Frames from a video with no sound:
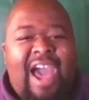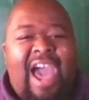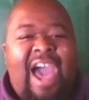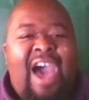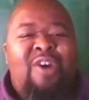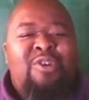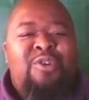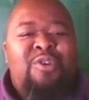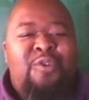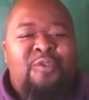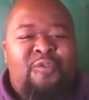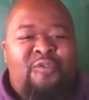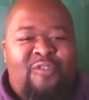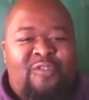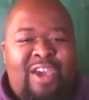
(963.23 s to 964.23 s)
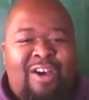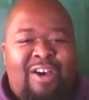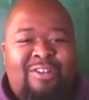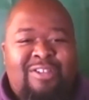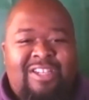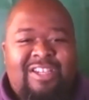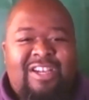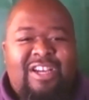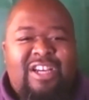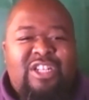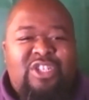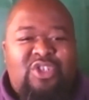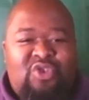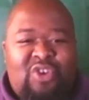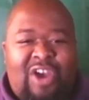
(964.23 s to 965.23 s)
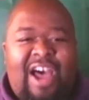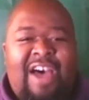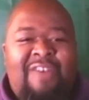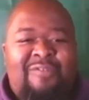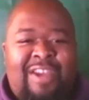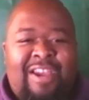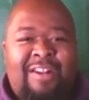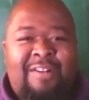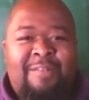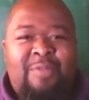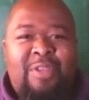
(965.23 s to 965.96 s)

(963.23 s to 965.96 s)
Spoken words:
how you felt driving